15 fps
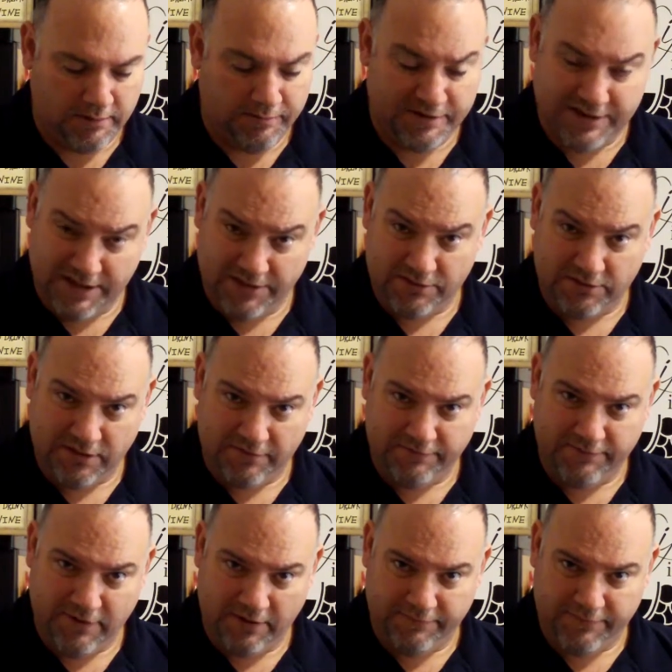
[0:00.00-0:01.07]
potentially
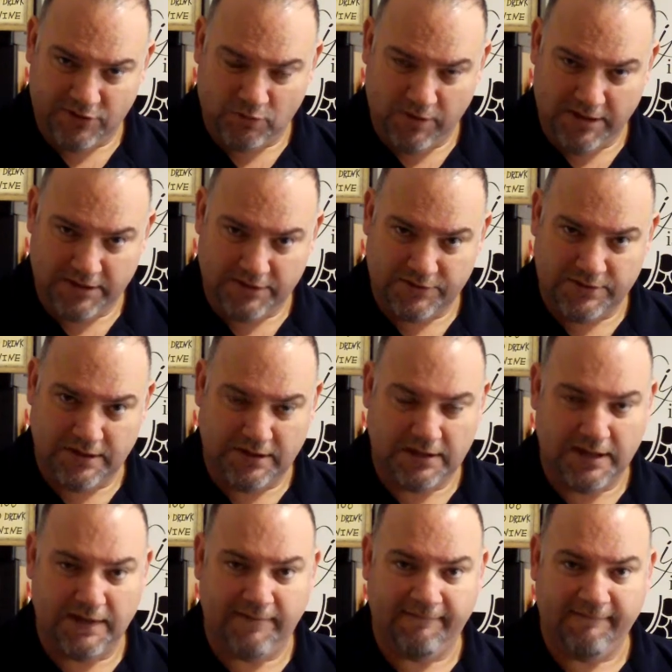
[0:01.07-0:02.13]
of sweetness in
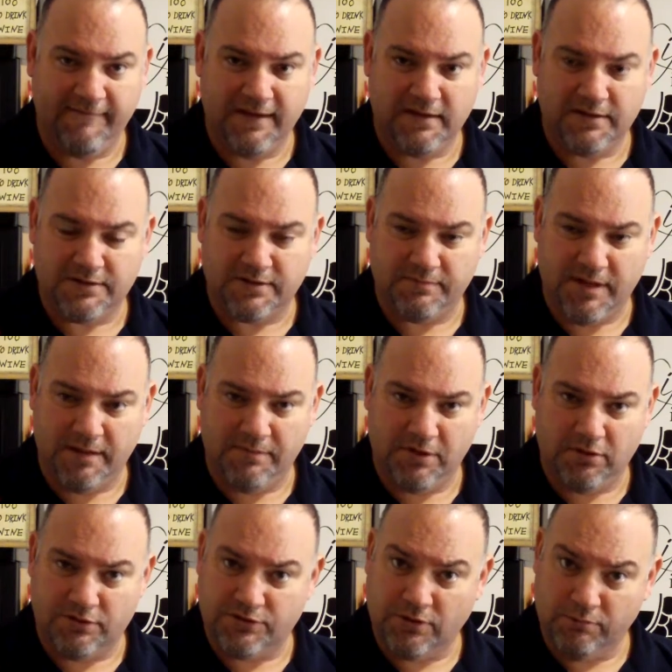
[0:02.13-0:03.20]
there. So maybe
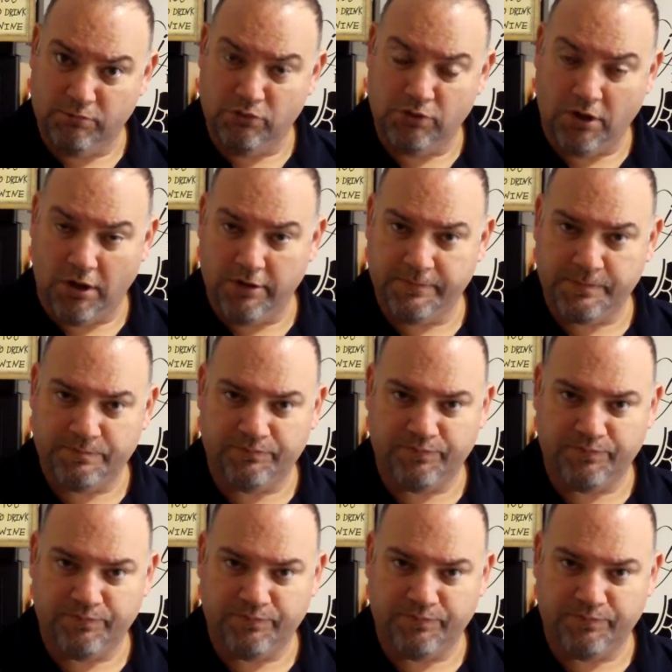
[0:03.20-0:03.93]
an Osso Bucco.